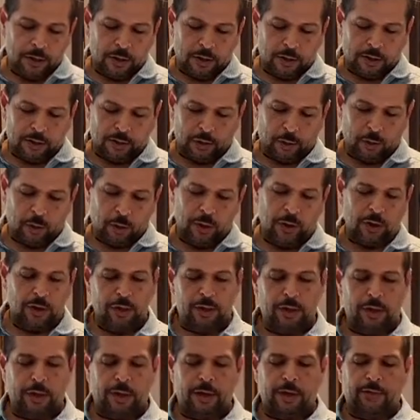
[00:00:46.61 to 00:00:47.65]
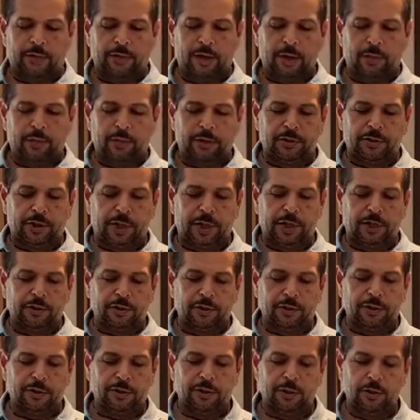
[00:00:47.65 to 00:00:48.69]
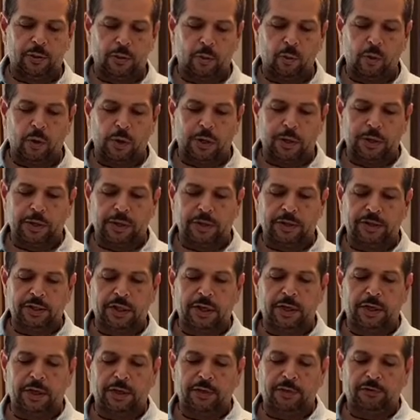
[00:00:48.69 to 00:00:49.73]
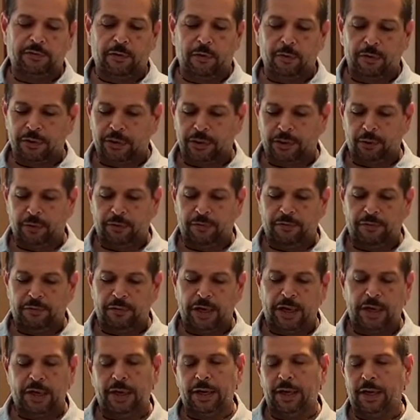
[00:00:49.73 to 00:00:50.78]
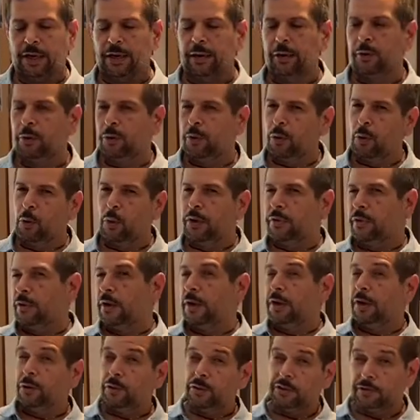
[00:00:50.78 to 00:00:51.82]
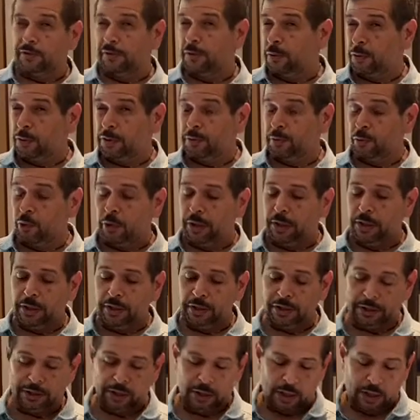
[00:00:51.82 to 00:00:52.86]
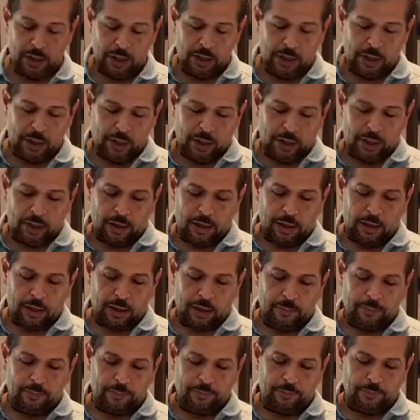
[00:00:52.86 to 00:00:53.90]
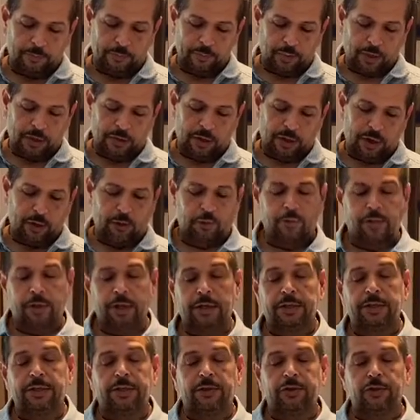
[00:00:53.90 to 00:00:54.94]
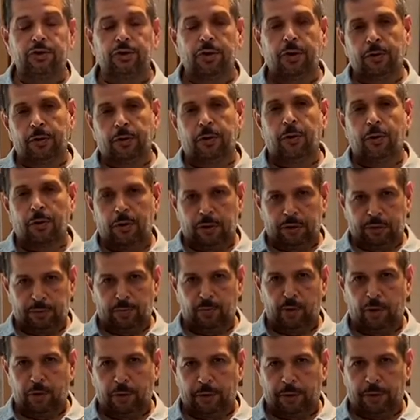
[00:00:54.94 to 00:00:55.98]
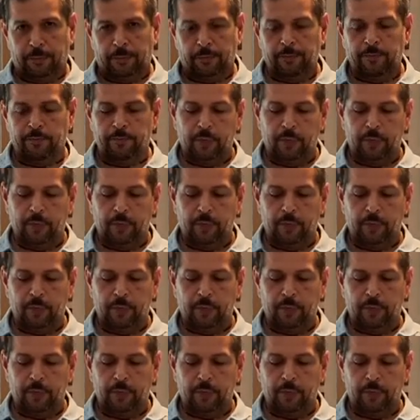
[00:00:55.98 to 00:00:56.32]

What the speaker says: So I have a couple of challenges. One is that it is focused to infinity. I don't know where the nearest focus point is. The other thing is that the shutter curtain is broken.